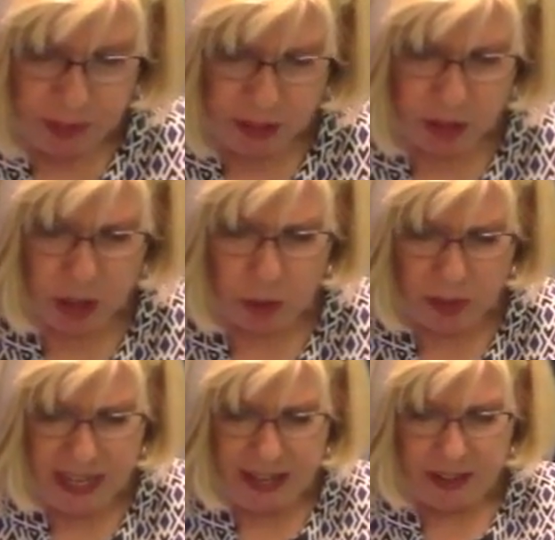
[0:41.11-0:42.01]
So
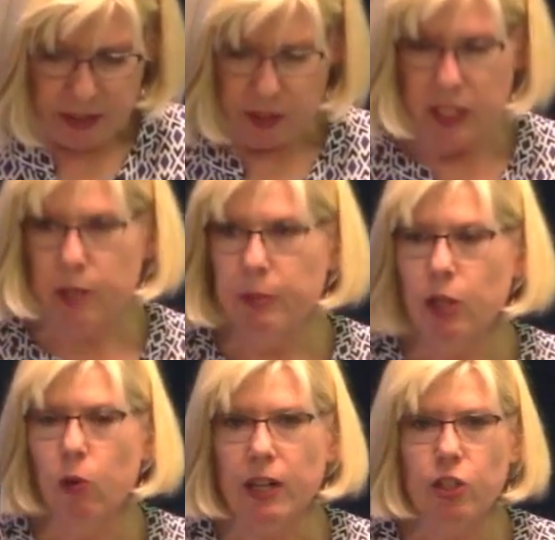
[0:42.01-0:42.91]
there is this
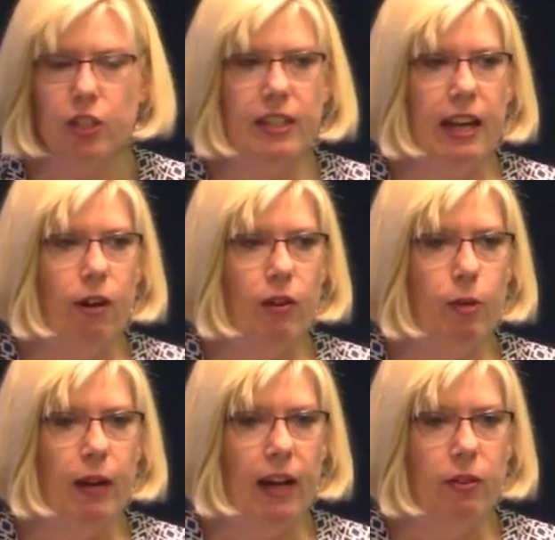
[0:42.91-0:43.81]
big question now
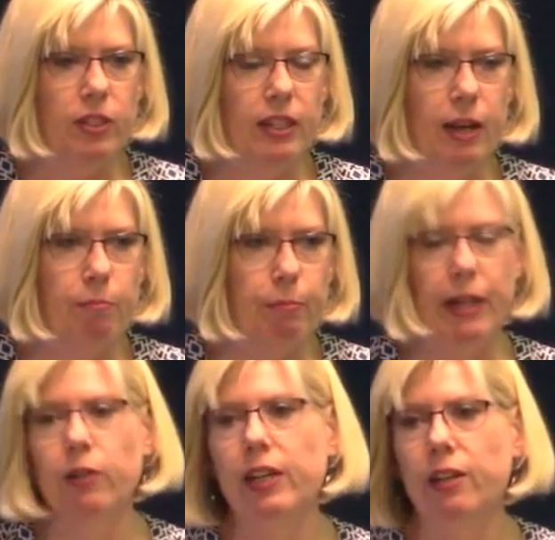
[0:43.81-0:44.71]
about um,
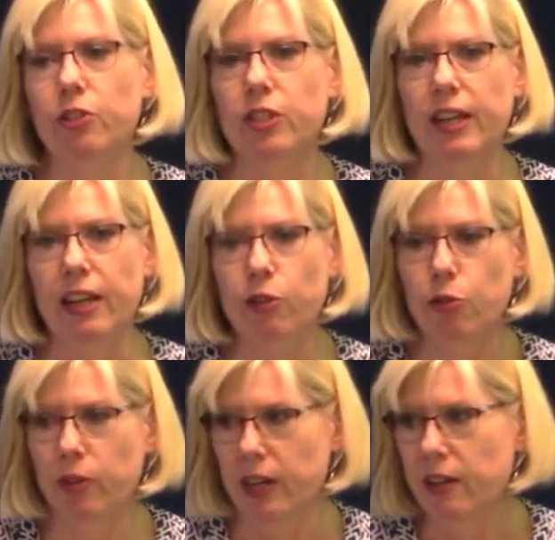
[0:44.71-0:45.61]
barriers to
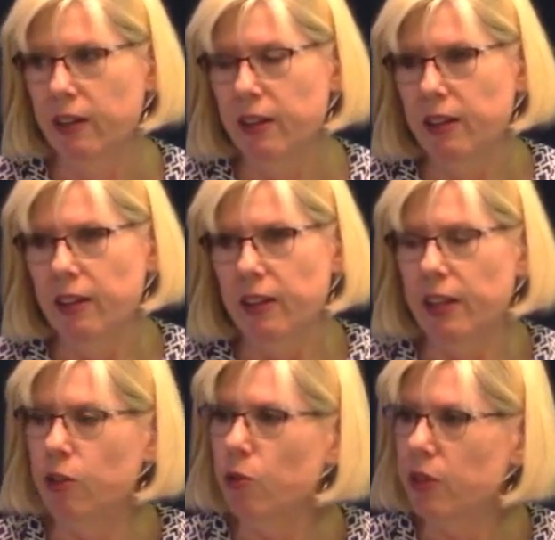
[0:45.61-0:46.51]
entry
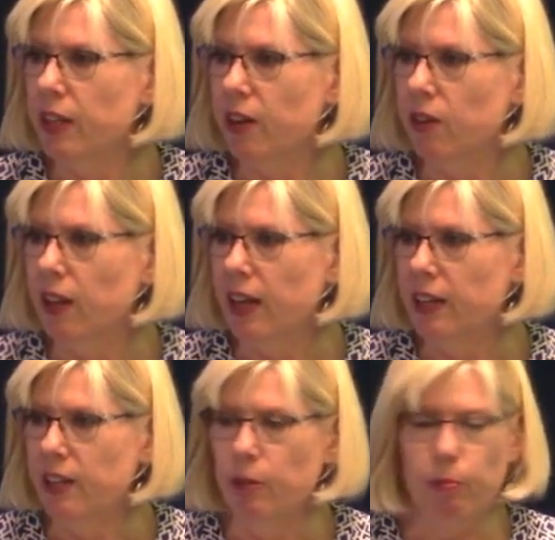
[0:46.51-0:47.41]
in North
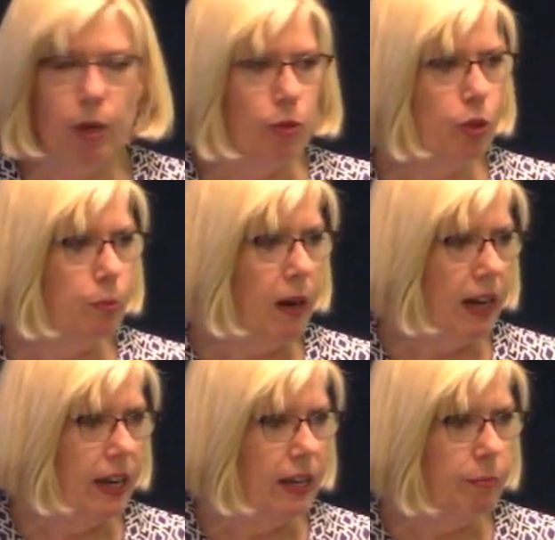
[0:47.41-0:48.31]
Carolina imposed
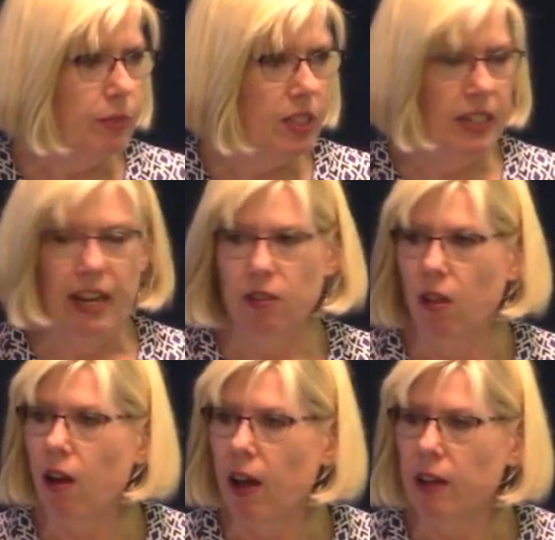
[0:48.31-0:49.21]
by um, state
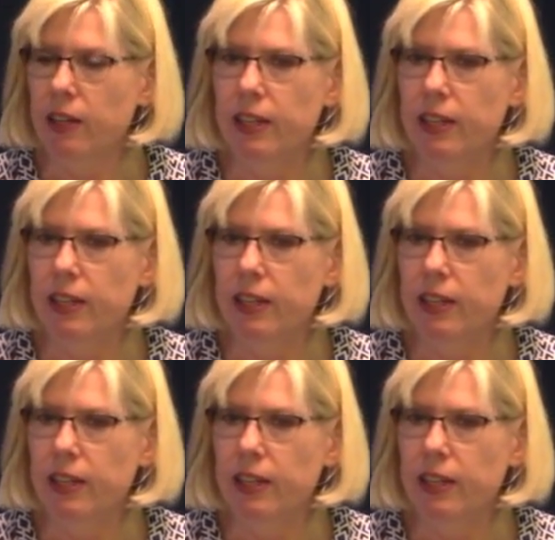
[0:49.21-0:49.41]
law